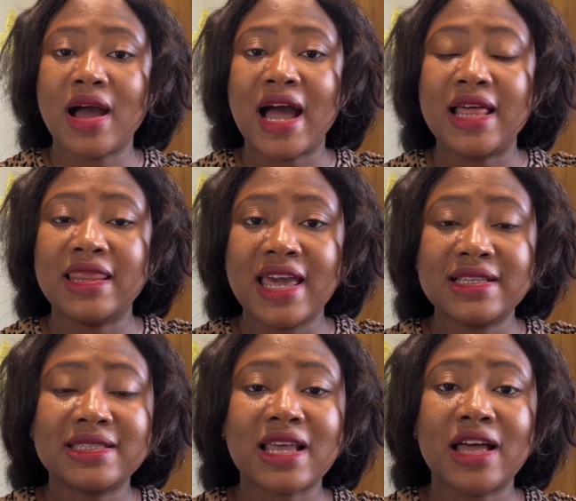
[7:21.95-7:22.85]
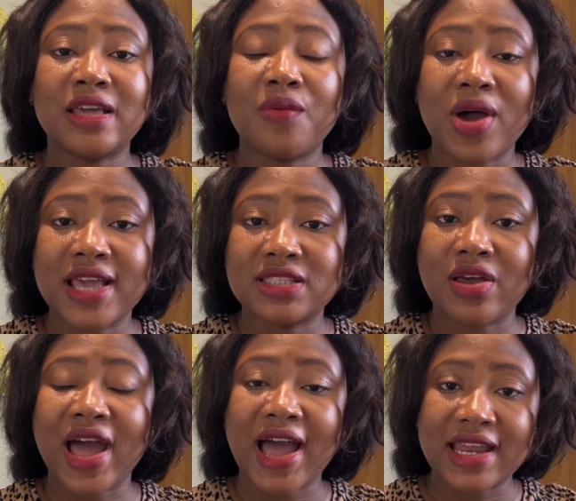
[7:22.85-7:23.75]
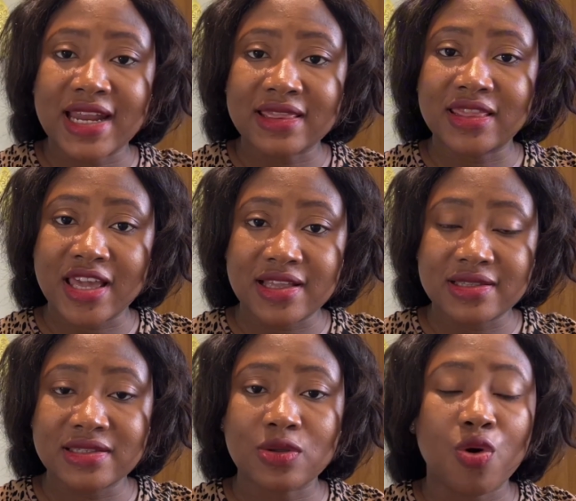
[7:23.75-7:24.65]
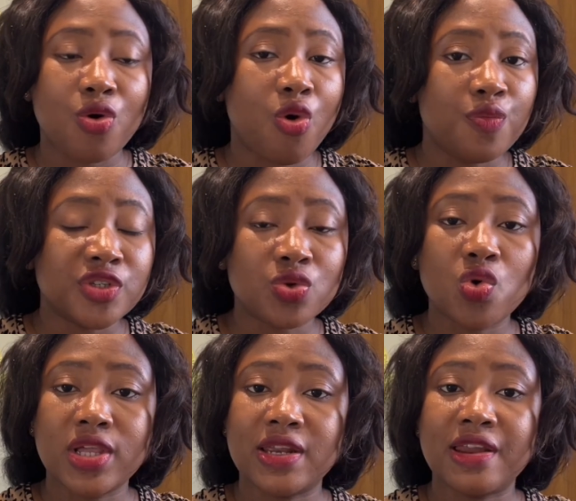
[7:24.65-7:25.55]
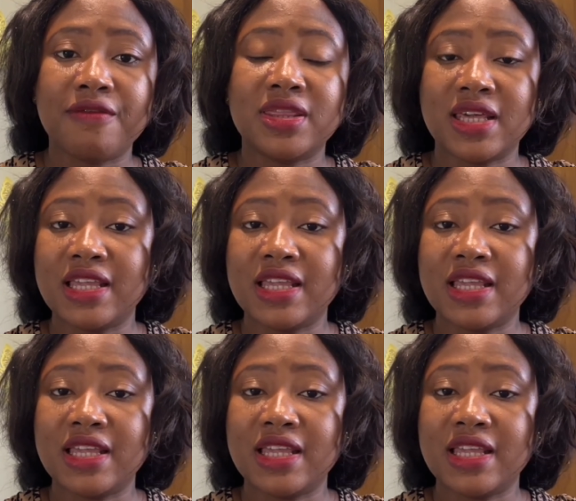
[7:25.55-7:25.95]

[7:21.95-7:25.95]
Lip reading: unless otherwise there are other things or homeschooling and everything.